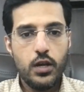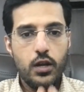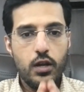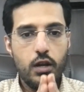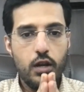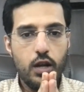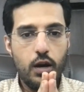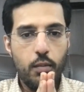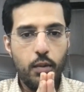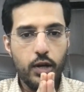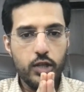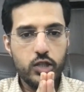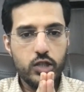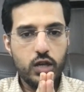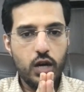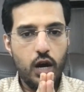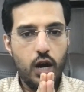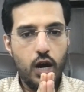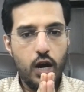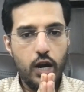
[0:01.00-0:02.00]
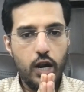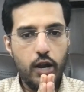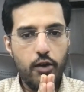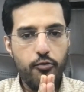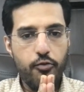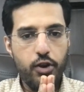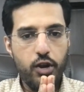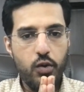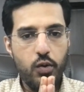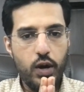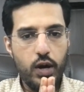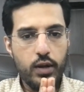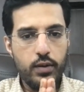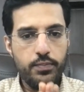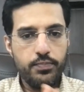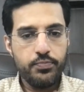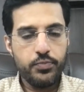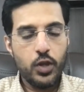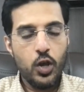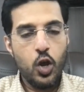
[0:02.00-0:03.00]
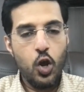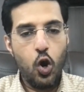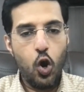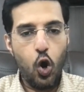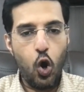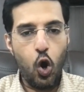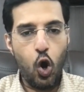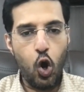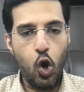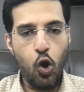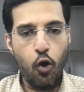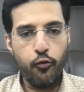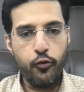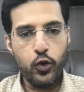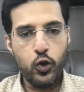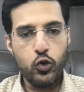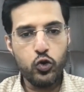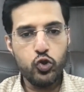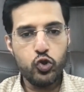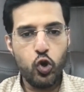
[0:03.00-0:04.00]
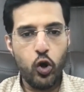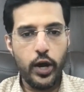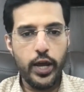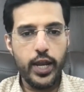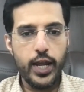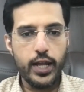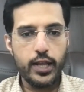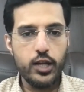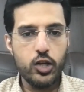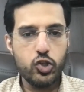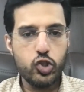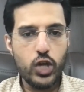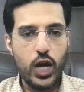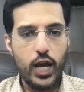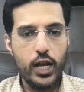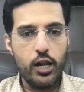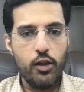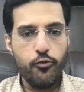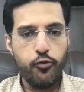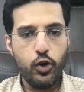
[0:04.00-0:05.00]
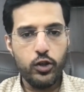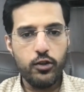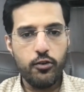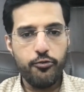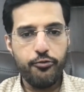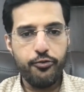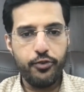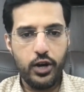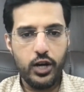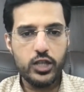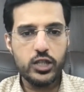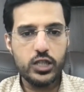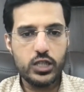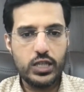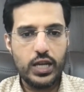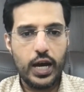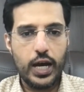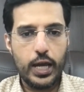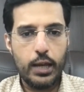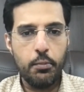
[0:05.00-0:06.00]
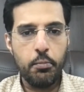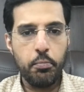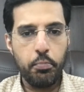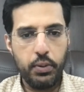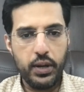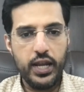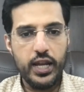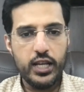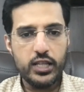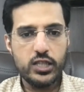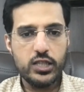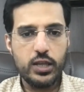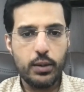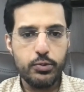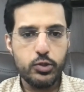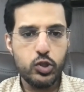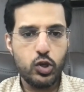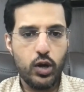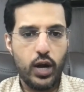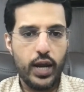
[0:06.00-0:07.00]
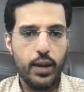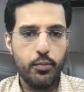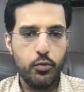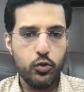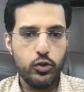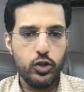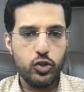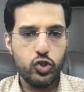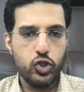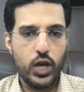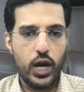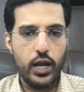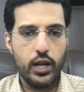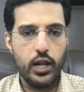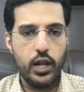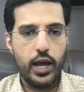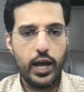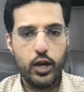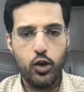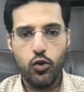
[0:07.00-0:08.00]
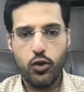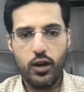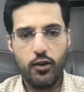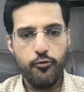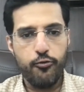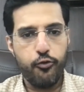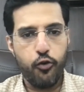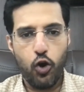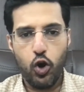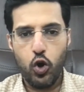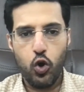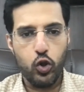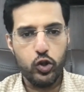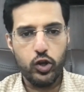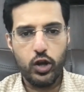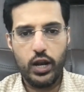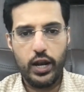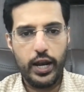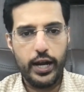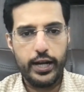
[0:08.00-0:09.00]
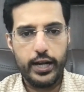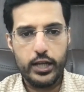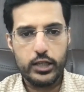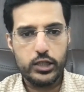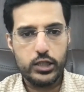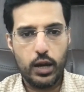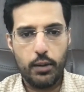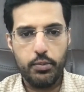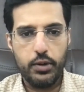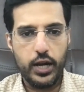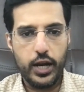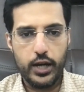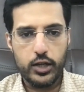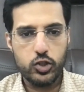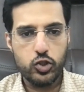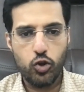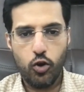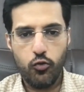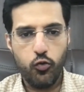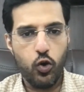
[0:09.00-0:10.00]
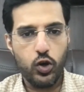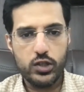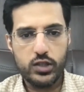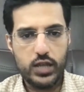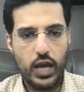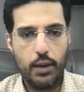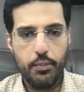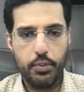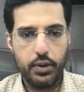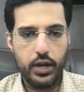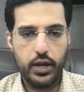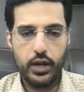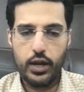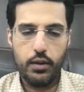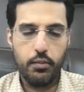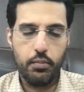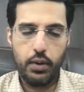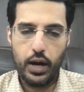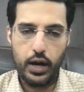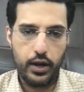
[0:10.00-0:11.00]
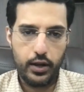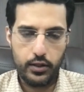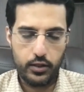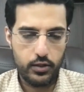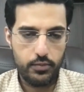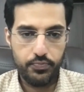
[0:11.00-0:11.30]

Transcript: Namaskar everyone. All of you joining the channel for the first time, please subscribe to the channel and you can follow the latest updates of what's happening in Bharat.